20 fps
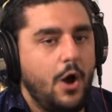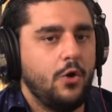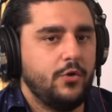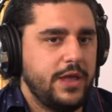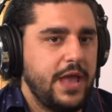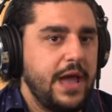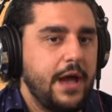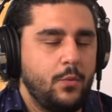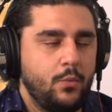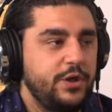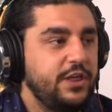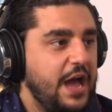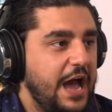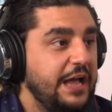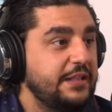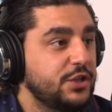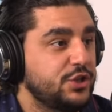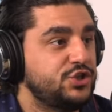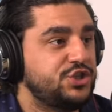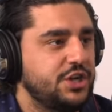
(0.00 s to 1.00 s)
Oh yeah, we I
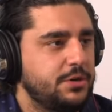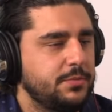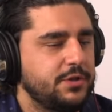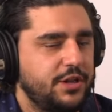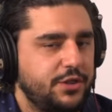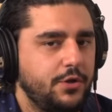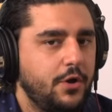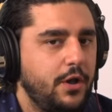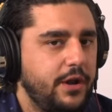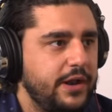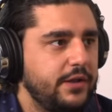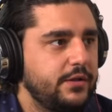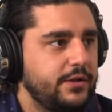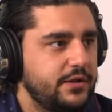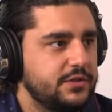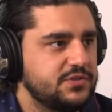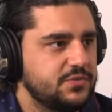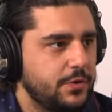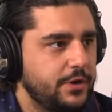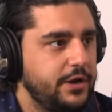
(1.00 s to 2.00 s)
legitimately thought aliens were